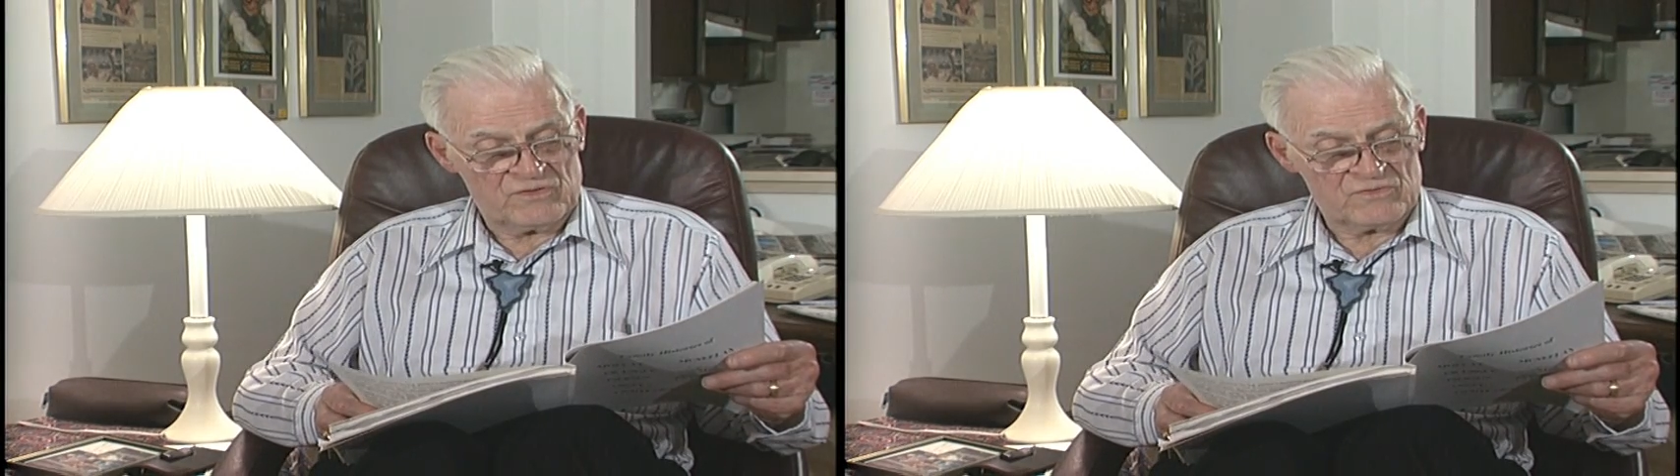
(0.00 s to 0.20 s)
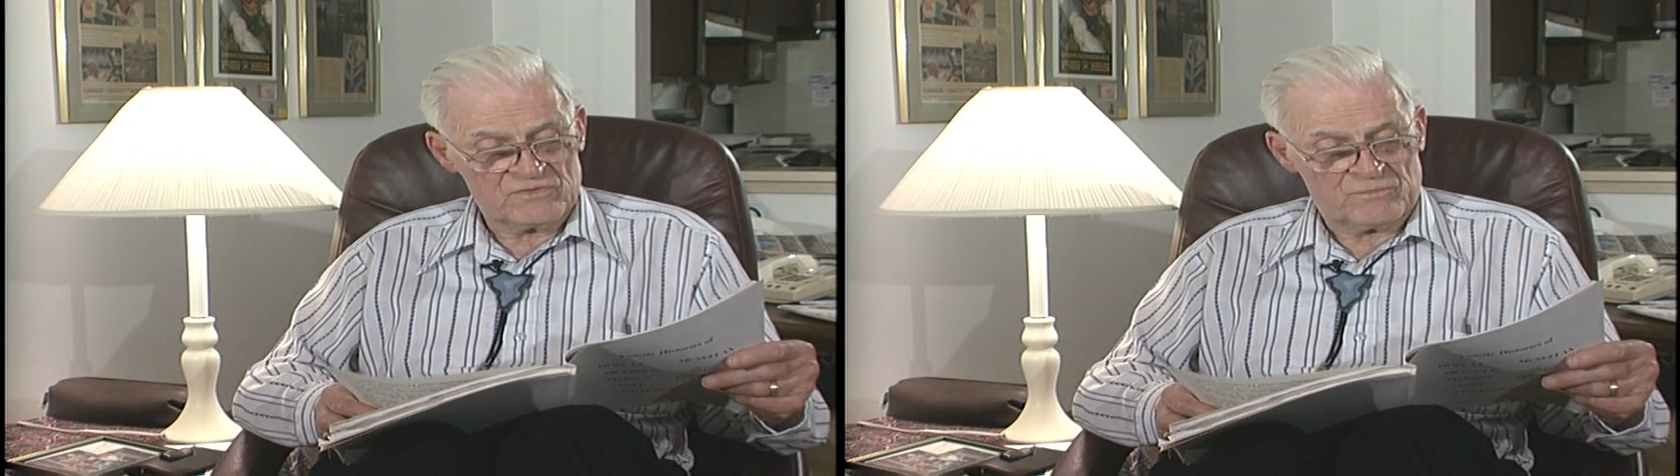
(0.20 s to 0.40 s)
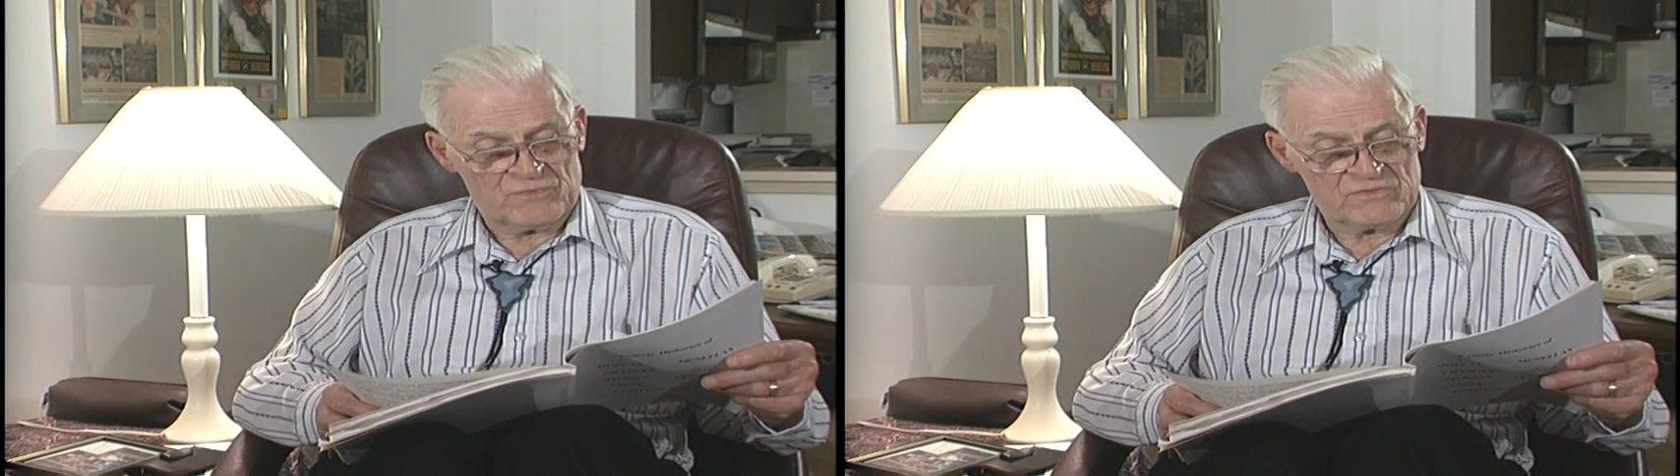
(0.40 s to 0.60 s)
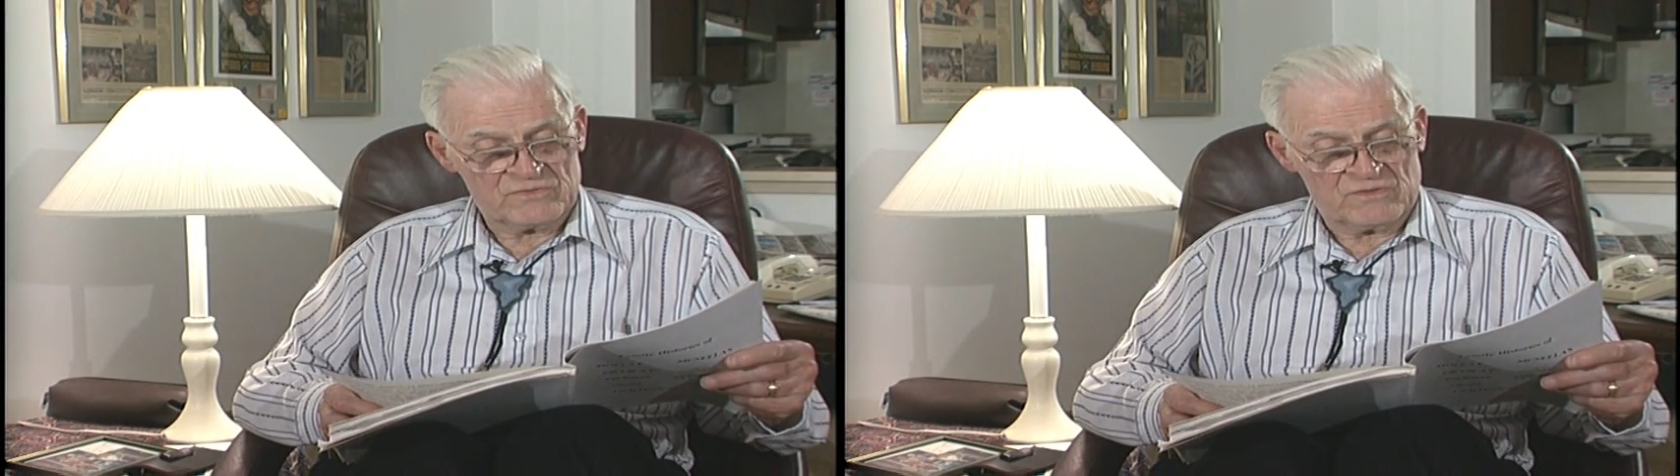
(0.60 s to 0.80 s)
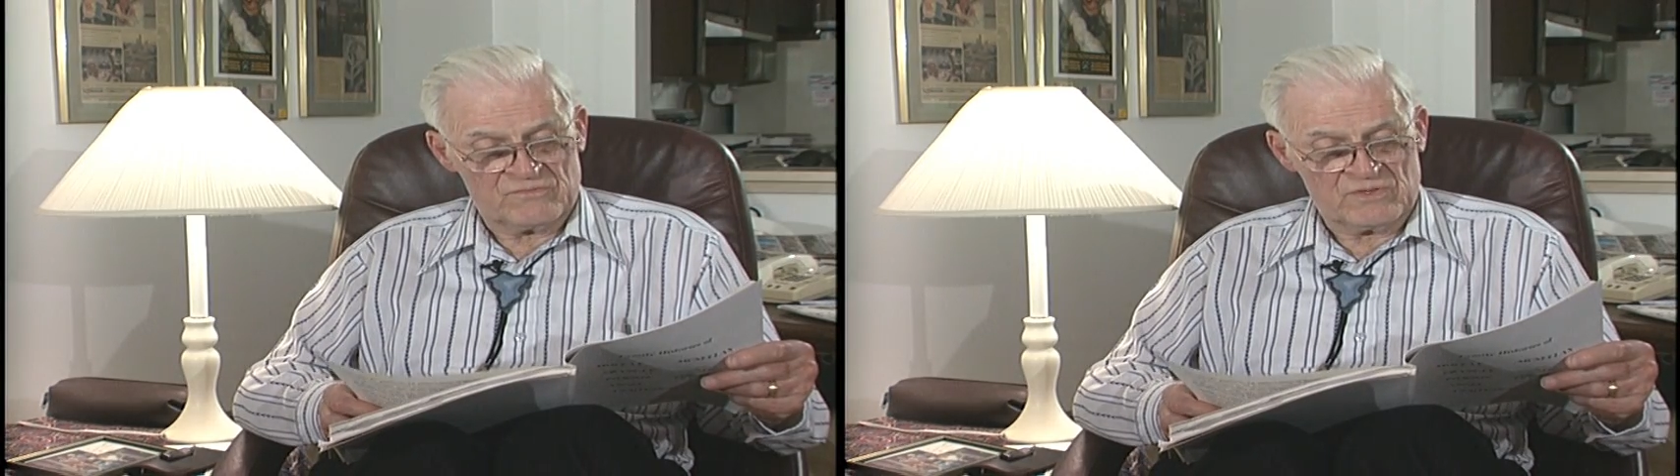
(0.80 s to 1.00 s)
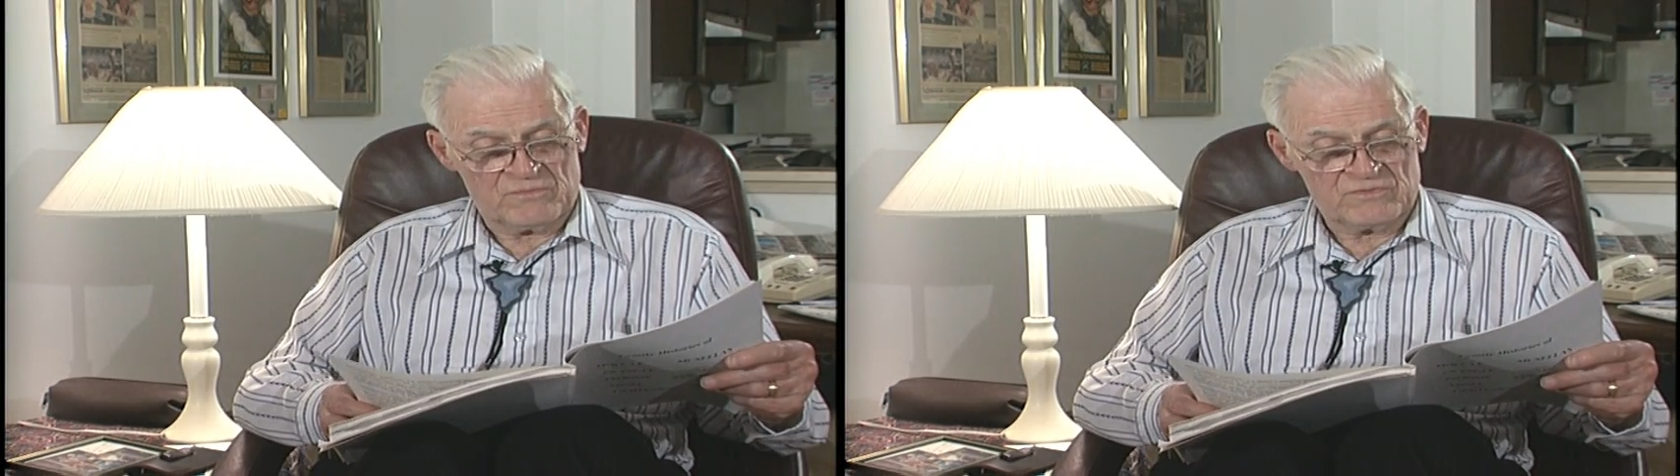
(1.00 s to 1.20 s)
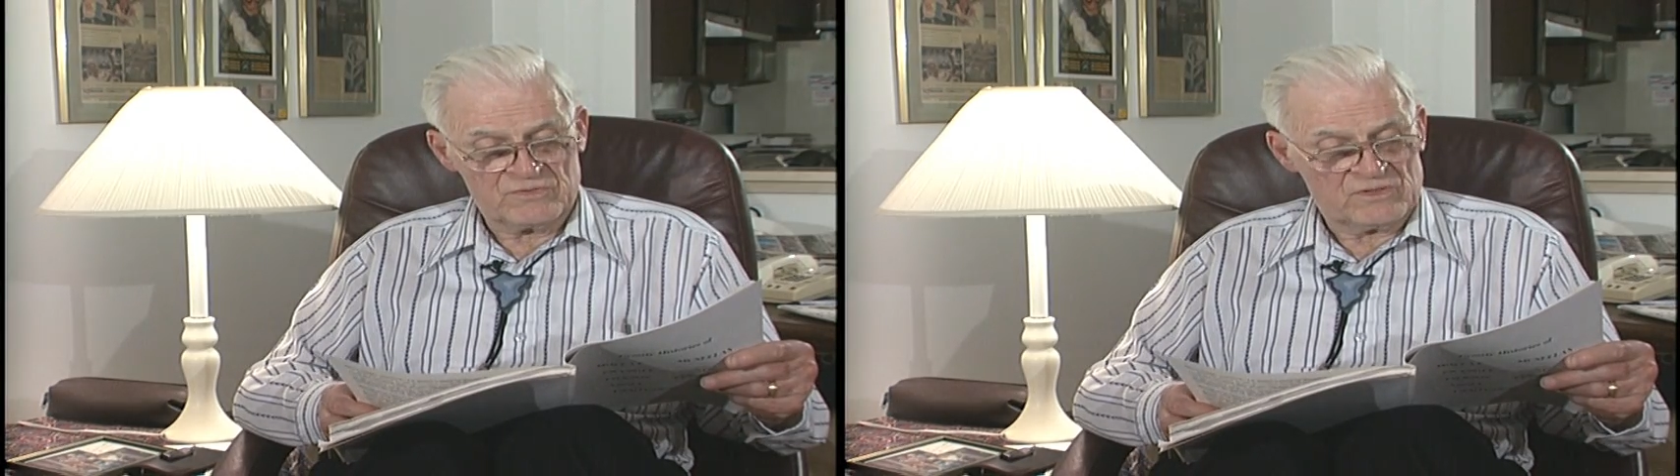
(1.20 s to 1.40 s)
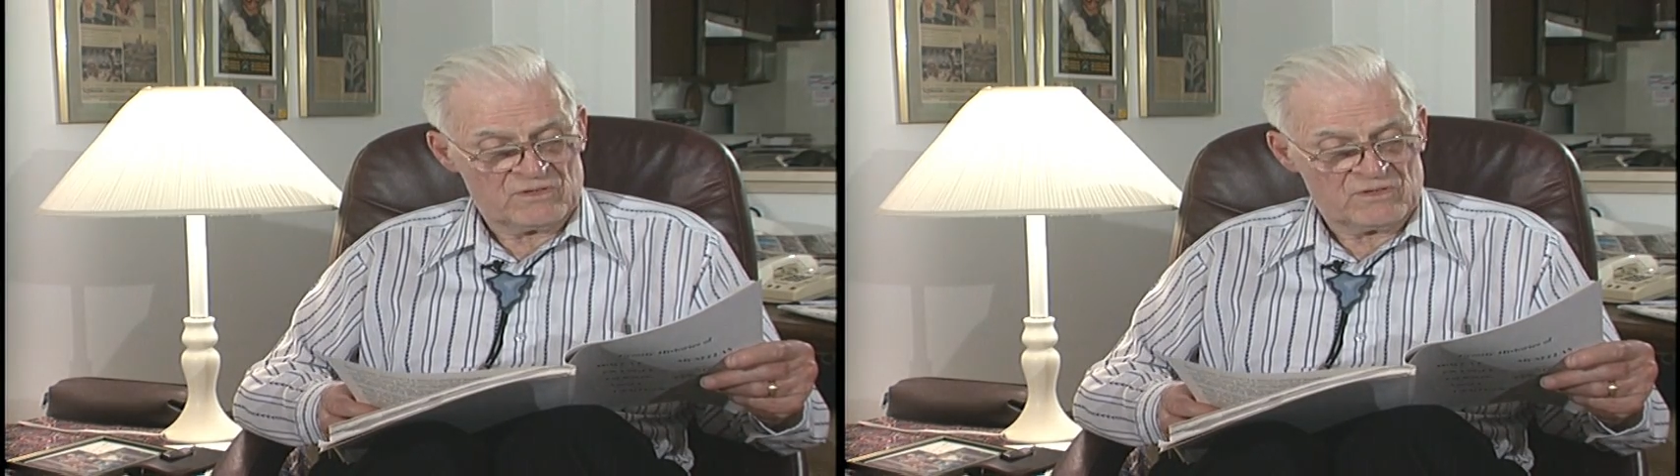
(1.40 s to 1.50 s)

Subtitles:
years the president of W.J.